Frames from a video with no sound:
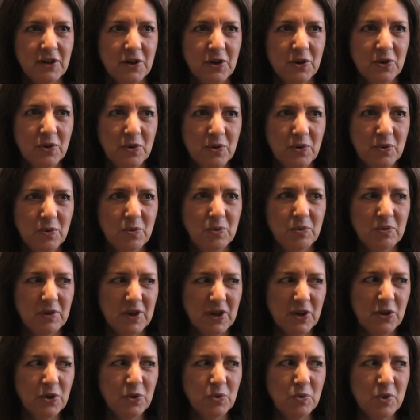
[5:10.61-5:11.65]
Who
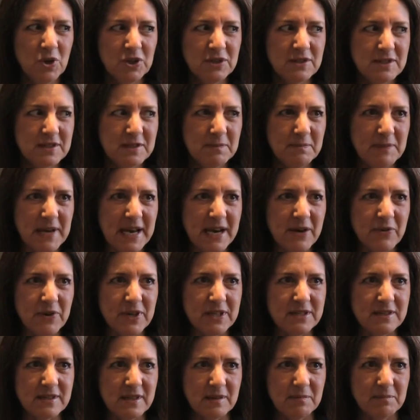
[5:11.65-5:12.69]
wants to marry
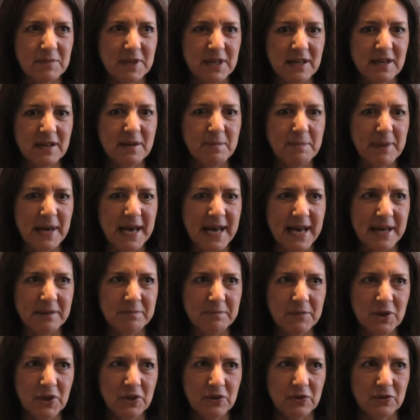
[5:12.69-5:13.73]
somebody in a bad
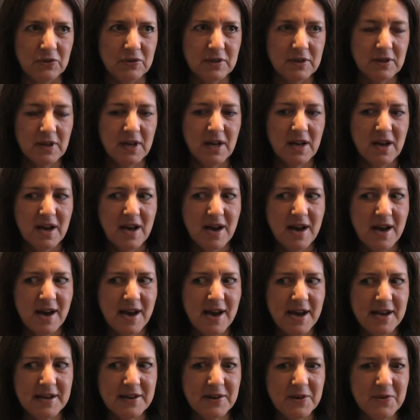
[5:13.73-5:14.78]
mood?
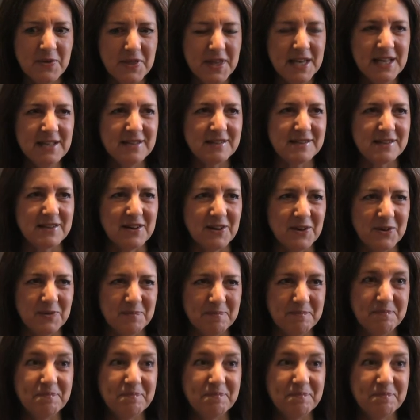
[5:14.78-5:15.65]
I don't think so.